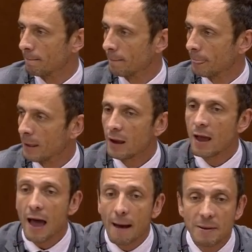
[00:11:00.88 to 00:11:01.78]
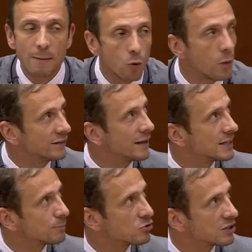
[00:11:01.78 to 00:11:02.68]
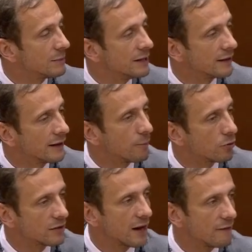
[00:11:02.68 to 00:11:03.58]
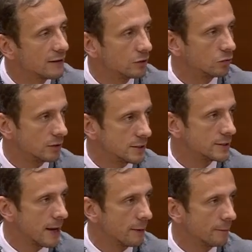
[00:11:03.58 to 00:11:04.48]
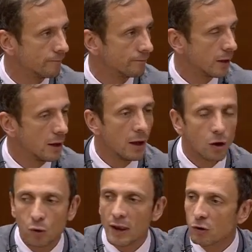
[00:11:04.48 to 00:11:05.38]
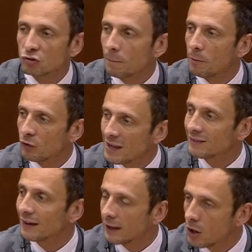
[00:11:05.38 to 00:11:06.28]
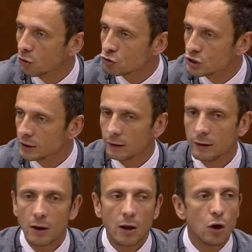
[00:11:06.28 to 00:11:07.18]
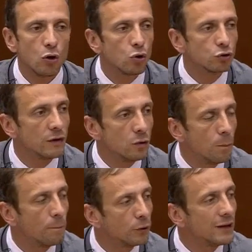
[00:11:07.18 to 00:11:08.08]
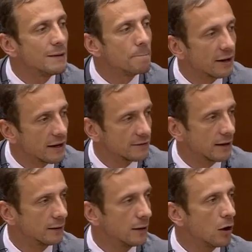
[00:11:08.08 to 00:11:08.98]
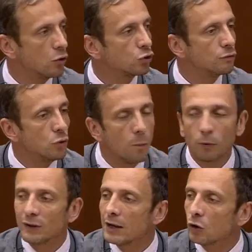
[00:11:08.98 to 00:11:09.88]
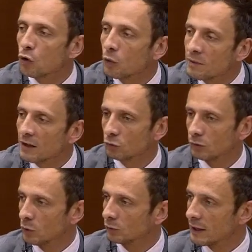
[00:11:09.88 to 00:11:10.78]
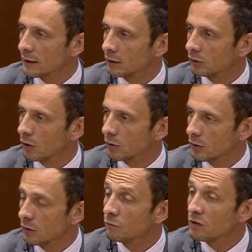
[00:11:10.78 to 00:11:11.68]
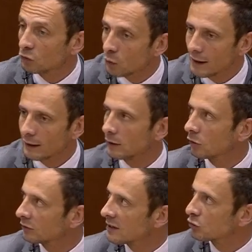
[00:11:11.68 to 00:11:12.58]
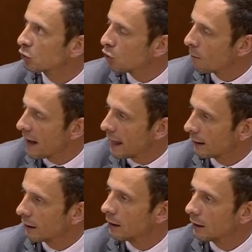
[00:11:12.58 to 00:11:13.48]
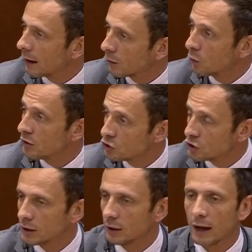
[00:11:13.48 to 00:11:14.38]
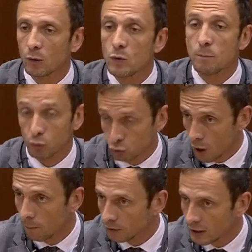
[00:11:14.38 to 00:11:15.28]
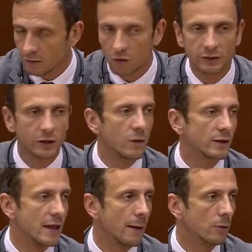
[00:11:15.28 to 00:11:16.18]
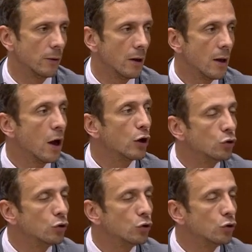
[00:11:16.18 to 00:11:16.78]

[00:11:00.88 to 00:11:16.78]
our industrial developments, and that is a responsibility to our citizens in terms of well-being. So today, development of companies and the economy across a territory as part of this